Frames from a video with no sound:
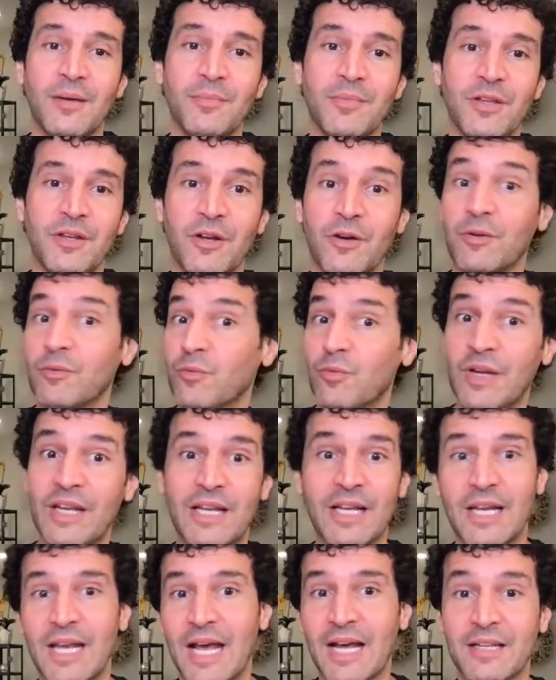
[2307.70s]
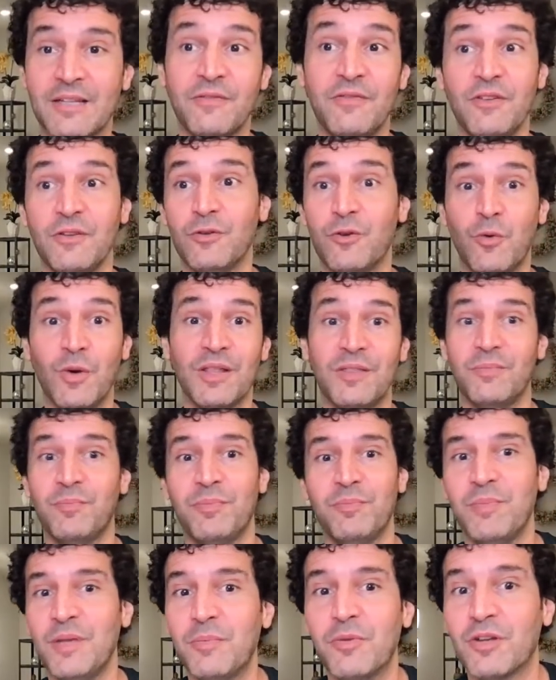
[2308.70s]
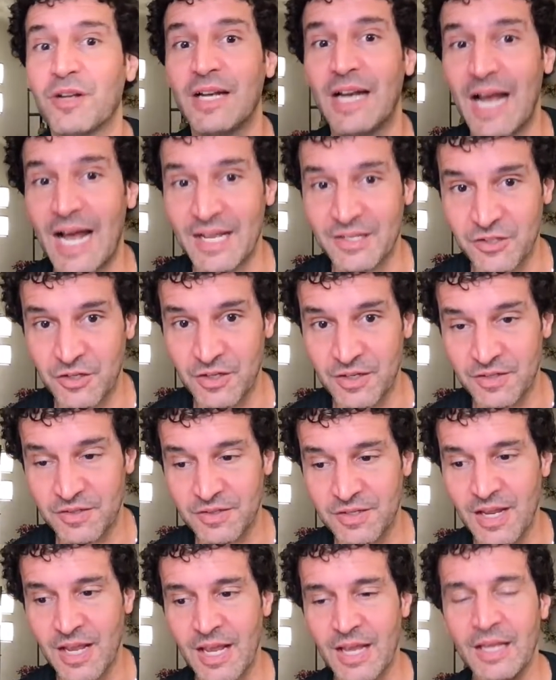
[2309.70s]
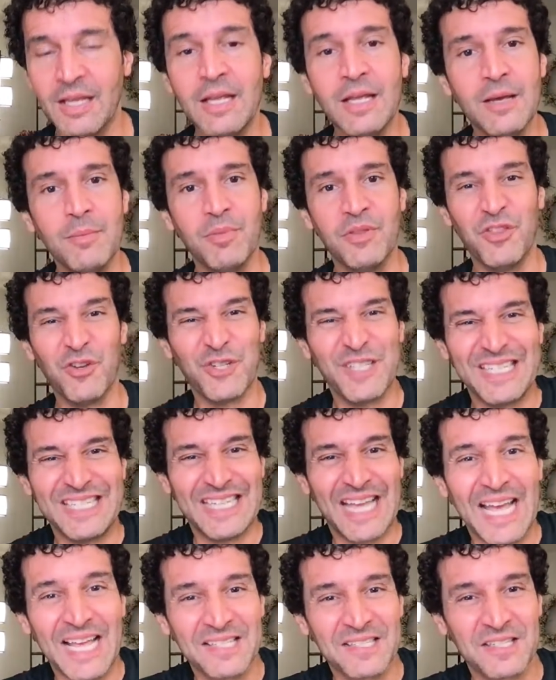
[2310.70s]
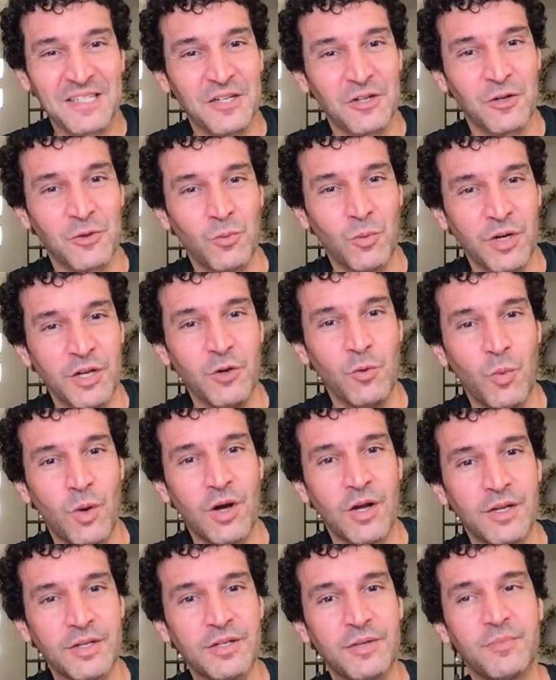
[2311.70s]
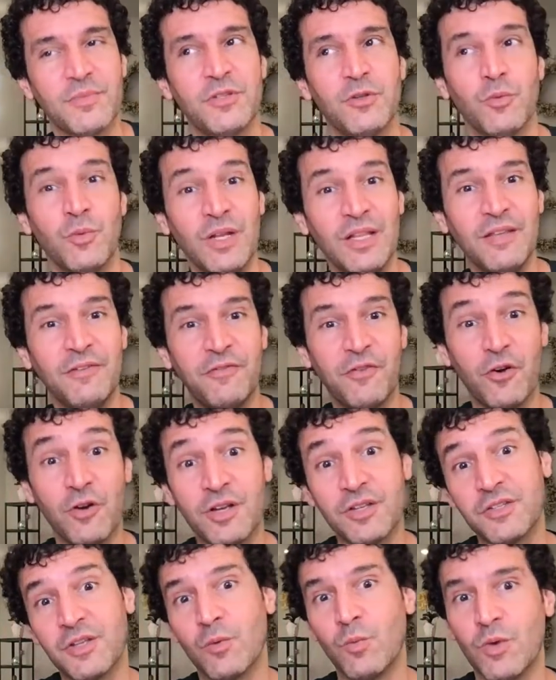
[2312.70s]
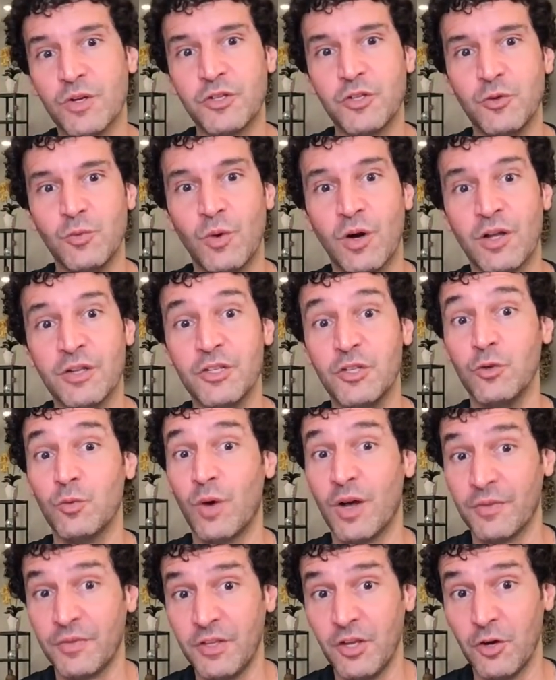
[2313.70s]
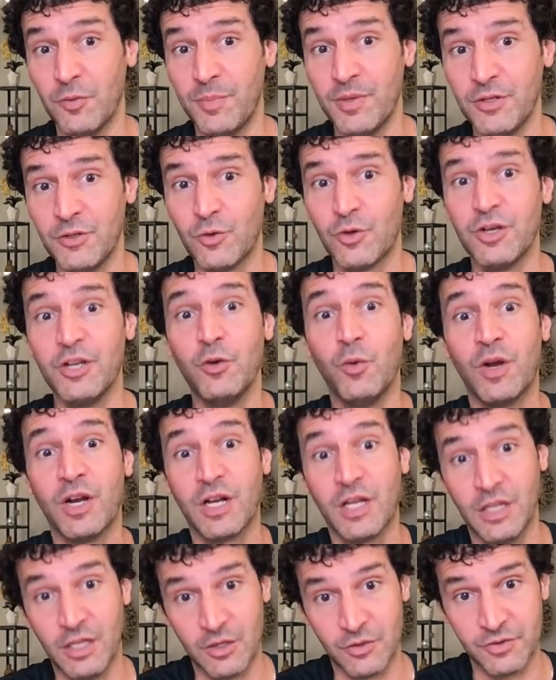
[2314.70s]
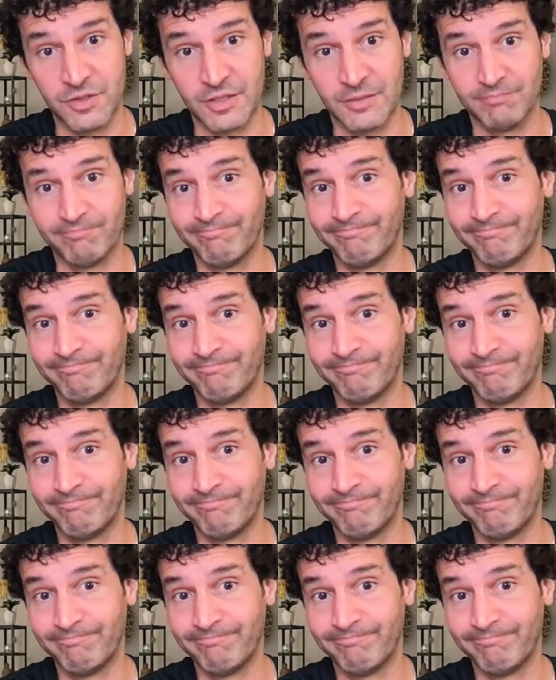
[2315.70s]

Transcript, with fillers: you know, reconnect. If you quit, people are going to ask you to stay. But there's a test here. What do you want? So really focus on what you want. Do you want the open door? Do you want to close it?